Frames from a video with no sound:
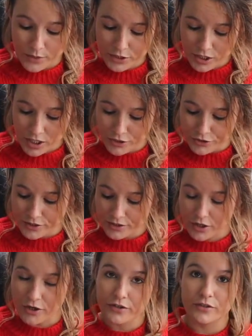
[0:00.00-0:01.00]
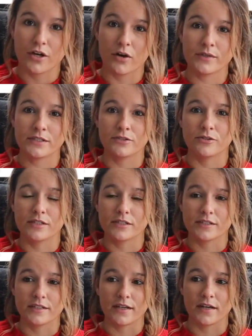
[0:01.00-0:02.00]
which countries are you going to
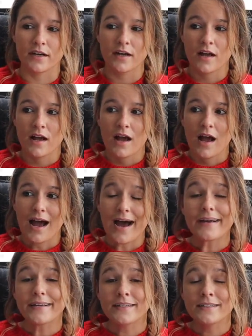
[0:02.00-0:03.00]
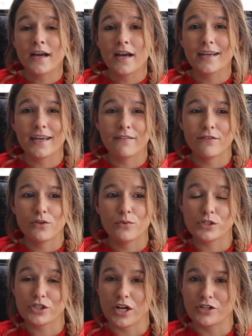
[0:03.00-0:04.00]
this year? I can give you
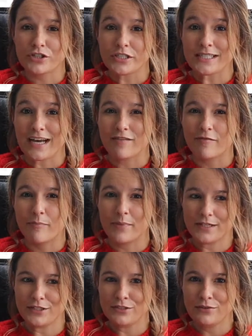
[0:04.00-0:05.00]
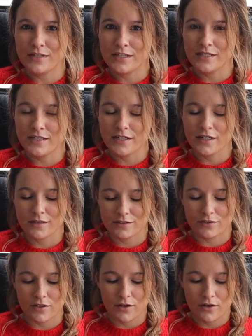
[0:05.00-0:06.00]
which countries I've been to this year.
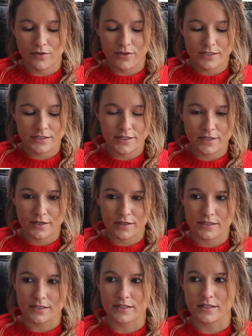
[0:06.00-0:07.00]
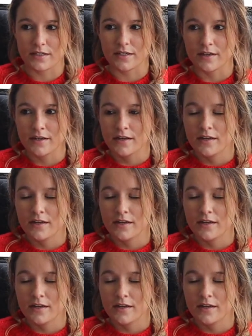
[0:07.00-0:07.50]
So this year, let's see.